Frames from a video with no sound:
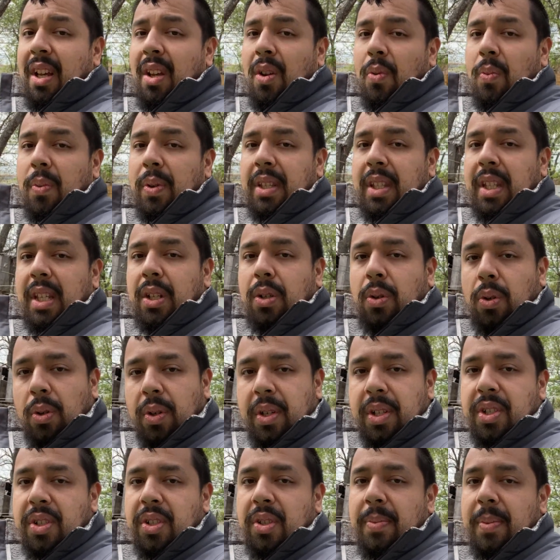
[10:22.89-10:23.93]
with the
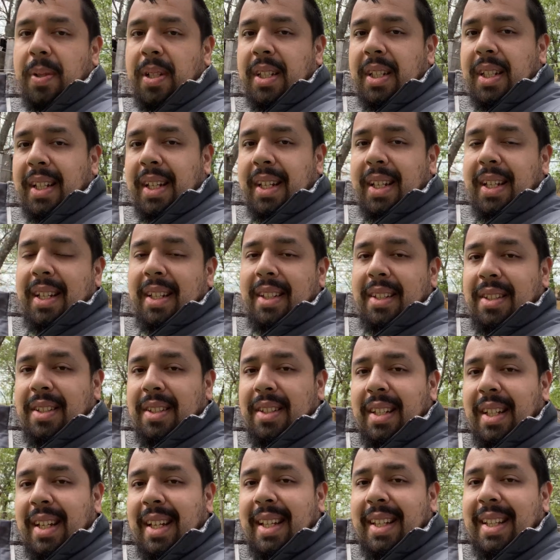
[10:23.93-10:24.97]
1/4" tubing to get it
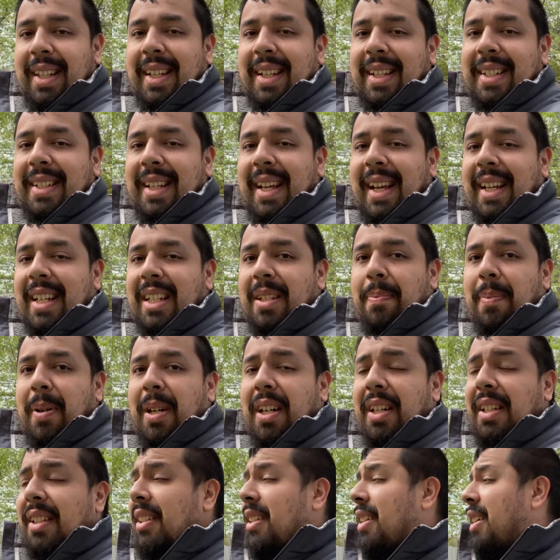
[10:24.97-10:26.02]
in the exact
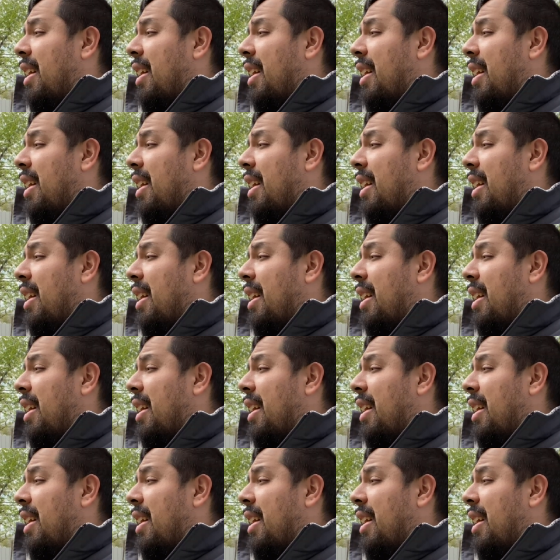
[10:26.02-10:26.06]
spot.